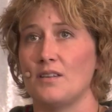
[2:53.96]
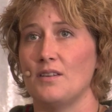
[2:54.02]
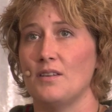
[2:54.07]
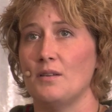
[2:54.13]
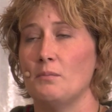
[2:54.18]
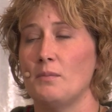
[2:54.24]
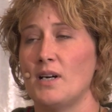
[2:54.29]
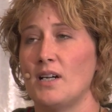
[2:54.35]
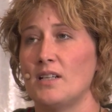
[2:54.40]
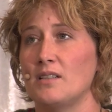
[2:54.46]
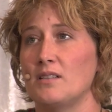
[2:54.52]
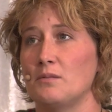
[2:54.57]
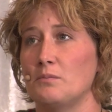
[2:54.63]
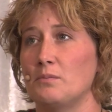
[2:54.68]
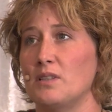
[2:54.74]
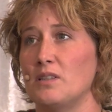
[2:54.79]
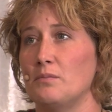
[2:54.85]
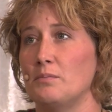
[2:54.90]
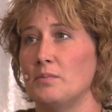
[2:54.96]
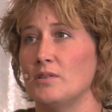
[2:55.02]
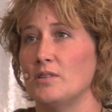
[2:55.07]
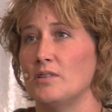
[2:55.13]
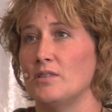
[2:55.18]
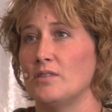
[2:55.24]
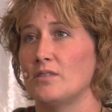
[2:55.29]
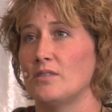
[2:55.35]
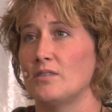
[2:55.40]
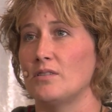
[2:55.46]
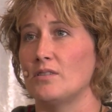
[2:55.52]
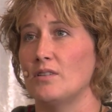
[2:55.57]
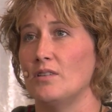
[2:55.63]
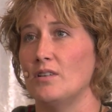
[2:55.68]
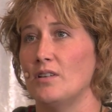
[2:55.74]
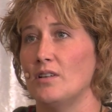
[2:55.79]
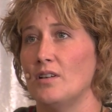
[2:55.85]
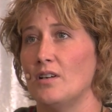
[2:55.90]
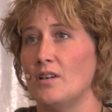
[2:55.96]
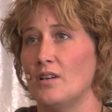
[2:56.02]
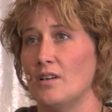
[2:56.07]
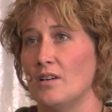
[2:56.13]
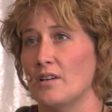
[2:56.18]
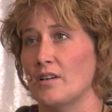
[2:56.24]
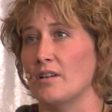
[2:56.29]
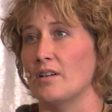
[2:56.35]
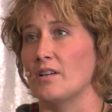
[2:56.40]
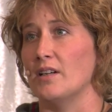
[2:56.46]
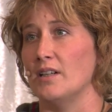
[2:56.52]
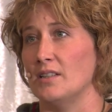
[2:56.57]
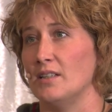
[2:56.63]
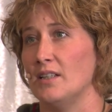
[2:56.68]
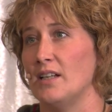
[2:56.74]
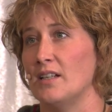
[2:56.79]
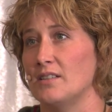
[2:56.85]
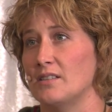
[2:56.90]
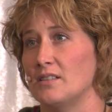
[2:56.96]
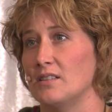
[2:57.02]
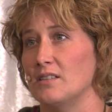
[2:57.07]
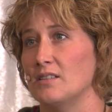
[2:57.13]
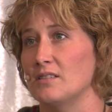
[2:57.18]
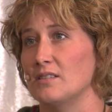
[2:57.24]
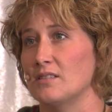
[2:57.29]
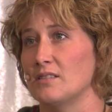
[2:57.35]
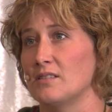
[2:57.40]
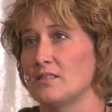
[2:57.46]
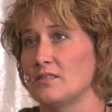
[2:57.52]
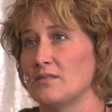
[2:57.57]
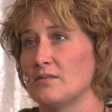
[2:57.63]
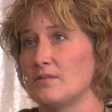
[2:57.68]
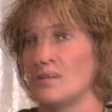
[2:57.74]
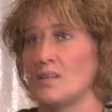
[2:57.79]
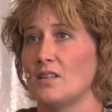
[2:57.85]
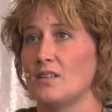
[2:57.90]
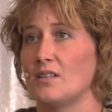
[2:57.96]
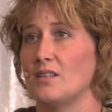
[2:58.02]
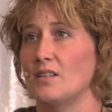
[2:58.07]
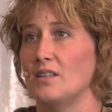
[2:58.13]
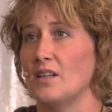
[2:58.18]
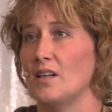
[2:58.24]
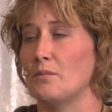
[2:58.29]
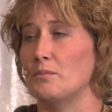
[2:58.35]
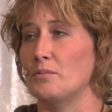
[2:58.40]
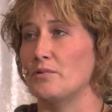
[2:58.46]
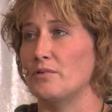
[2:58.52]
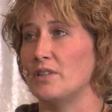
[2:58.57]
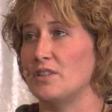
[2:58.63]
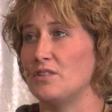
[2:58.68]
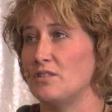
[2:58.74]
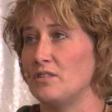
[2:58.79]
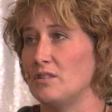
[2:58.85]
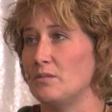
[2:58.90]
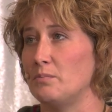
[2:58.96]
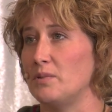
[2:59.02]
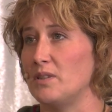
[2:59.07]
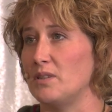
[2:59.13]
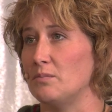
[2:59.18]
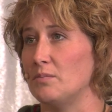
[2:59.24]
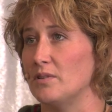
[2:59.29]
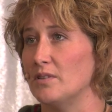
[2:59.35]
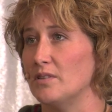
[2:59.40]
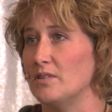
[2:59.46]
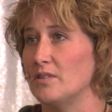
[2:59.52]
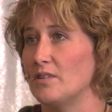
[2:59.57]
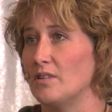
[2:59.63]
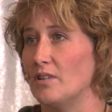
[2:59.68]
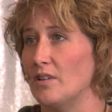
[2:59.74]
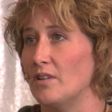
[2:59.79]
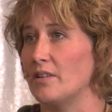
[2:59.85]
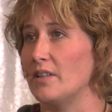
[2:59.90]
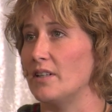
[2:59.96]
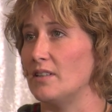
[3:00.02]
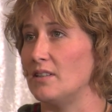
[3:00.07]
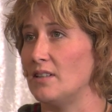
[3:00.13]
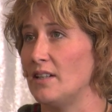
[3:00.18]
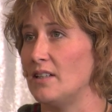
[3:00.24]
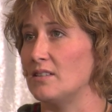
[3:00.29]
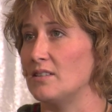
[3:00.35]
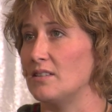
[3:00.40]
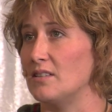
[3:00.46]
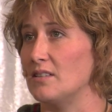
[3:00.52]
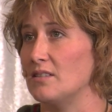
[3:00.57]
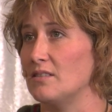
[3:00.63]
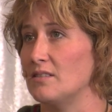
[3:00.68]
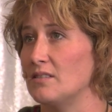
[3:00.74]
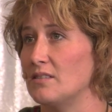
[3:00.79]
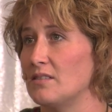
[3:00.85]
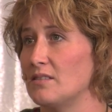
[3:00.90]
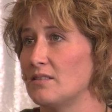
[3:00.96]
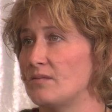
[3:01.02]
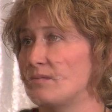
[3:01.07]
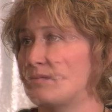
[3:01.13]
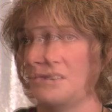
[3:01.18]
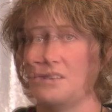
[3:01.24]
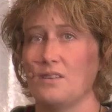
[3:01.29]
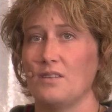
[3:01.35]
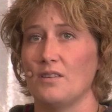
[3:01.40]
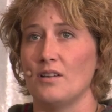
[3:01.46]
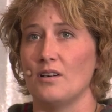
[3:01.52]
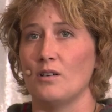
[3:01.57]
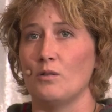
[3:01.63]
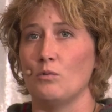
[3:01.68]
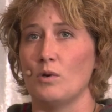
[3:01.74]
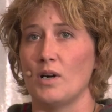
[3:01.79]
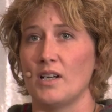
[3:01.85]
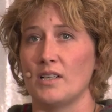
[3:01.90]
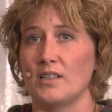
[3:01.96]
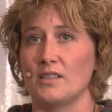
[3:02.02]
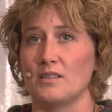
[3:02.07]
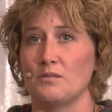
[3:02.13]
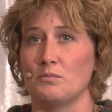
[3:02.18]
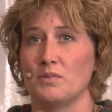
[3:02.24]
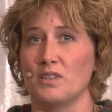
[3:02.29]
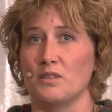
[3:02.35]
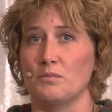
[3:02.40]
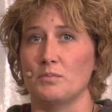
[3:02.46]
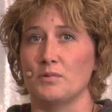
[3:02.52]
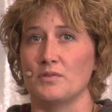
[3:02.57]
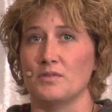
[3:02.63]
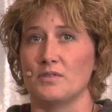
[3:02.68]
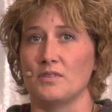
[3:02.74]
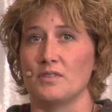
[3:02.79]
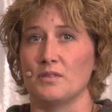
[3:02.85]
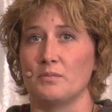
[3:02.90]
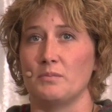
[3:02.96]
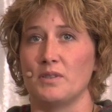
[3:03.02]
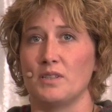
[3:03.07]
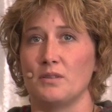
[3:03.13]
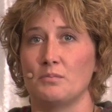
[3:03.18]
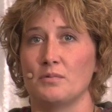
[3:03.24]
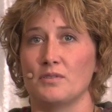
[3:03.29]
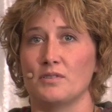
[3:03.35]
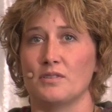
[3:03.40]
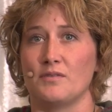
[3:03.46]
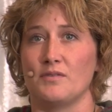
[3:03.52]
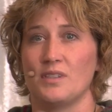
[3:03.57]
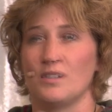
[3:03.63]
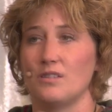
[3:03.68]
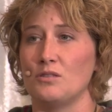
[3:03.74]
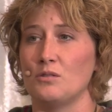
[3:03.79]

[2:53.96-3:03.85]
The Mayan people are Atlanteans. The Aborigine people are Atlanteans. The Hawaiian peoples and the peoples of the